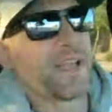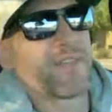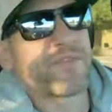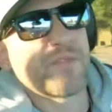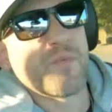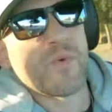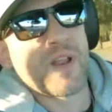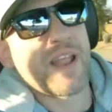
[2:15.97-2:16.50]
Now
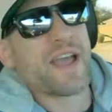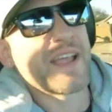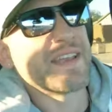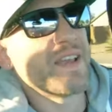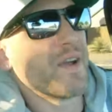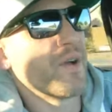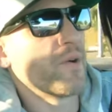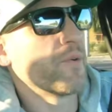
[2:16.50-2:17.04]
from what I
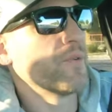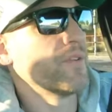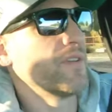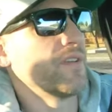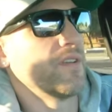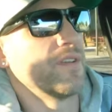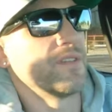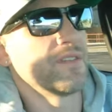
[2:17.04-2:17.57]
know,
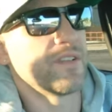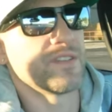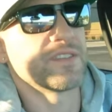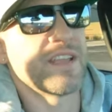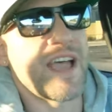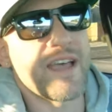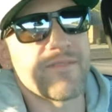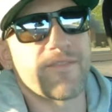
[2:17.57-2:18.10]
there's
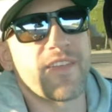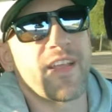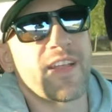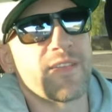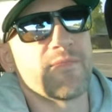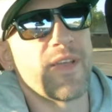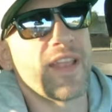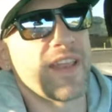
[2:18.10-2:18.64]
not
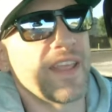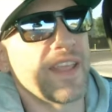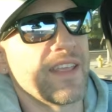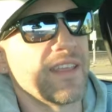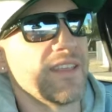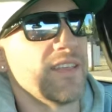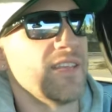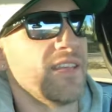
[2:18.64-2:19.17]
very
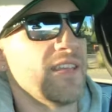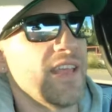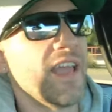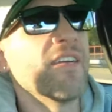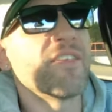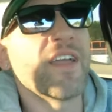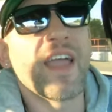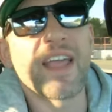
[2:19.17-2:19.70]
many,
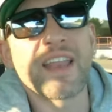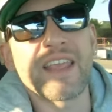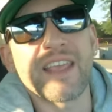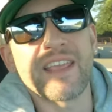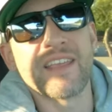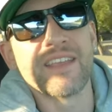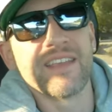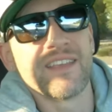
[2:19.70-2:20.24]
if
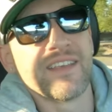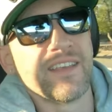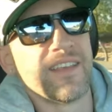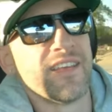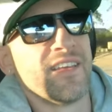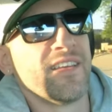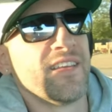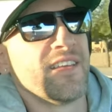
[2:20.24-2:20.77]
any,
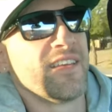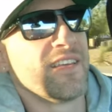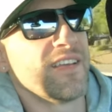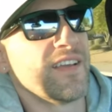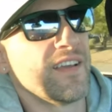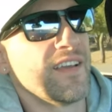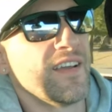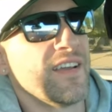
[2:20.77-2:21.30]

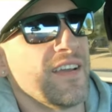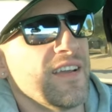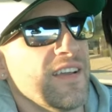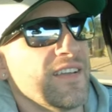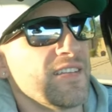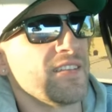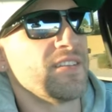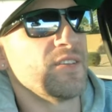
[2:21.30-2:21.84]

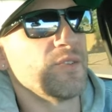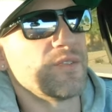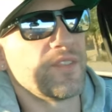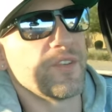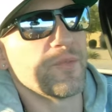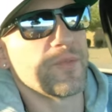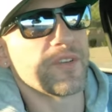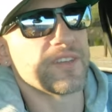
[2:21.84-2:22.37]
uh,
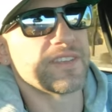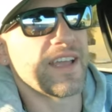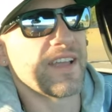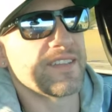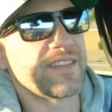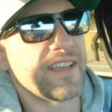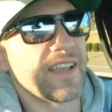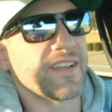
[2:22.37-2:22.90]
YouTubers
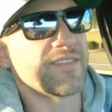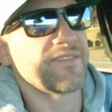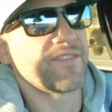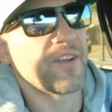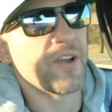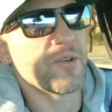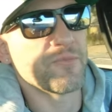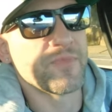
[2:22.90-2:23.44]
out there
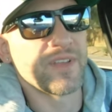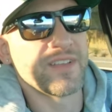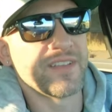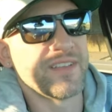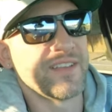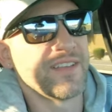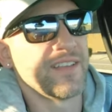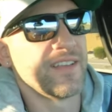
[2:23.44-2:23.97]
from
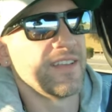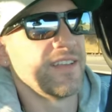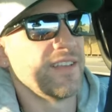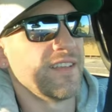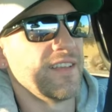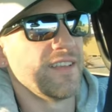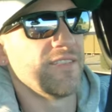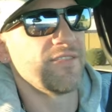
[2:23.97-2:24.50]

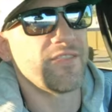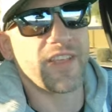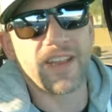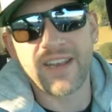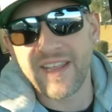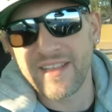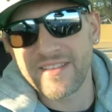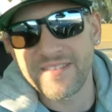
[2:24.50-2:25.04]

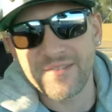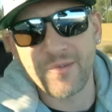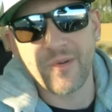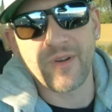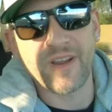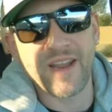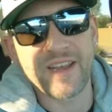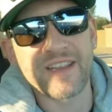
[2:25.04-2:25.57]
Phoenix
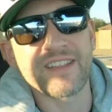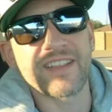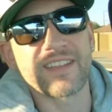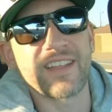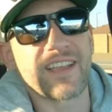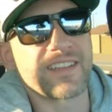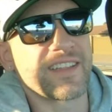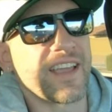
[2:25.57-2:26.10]
or anything
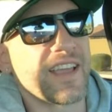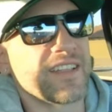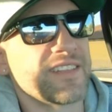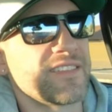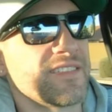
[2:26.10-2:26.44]
like that.